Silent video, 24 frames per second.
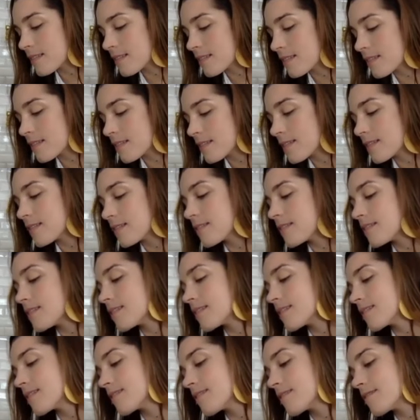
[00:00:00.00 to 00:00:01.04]

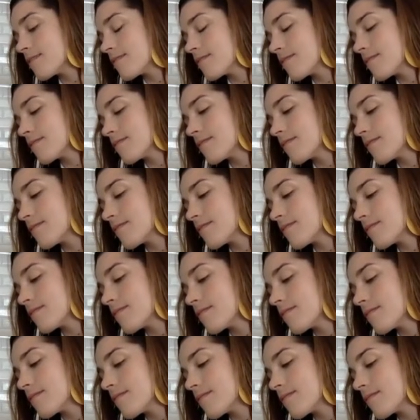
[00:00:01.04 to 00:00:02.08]

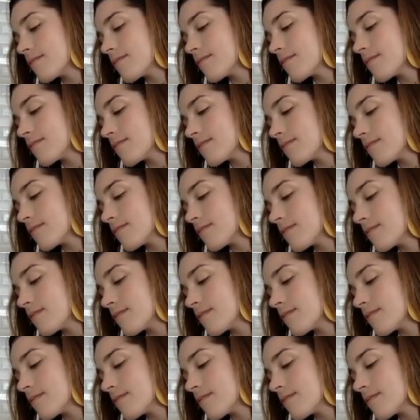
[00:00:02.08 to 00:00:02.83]
No words are spoken by the person on screen.